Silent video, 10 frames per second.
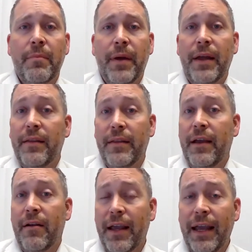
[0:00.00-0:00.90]
But
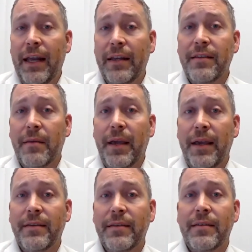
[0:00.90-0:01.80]
there can, in some
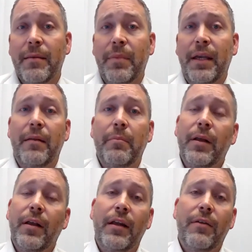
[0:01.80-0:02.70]
cases, be an
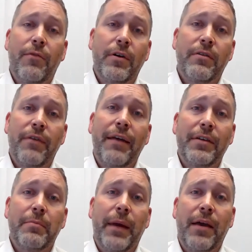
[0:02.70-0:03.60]
ability for a surviving
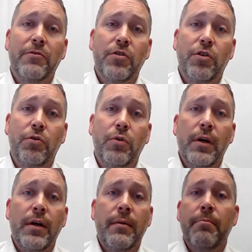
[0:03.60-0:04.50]
spouse to
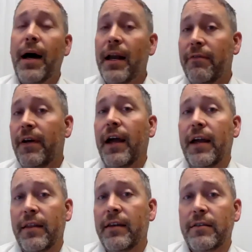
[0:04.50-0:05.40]
modify
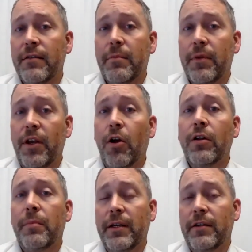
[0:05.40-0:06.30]
the
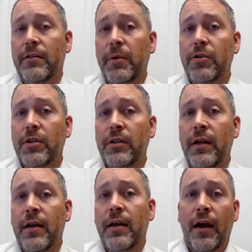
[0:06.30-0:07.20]
ultimate
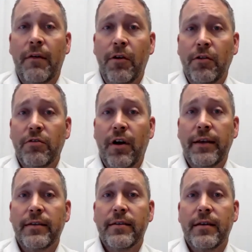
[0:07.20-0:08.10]
distribution of those
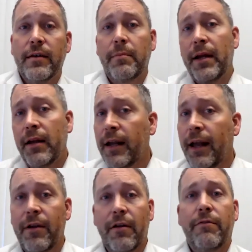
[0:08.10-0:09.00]
trusts, depending on
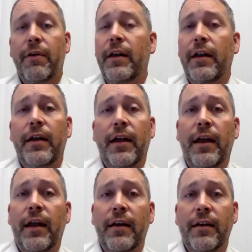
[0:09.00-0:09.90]
how they are funded
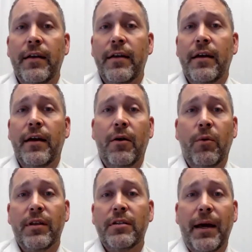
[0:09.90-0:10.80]
and
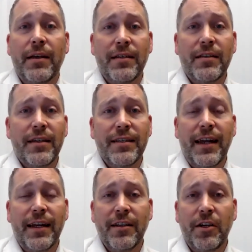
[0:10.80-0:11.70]
what the spouse has
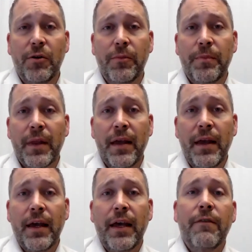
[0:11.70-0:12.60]
decided to do.
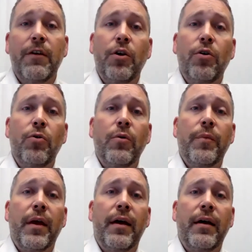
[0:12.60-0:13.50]
If your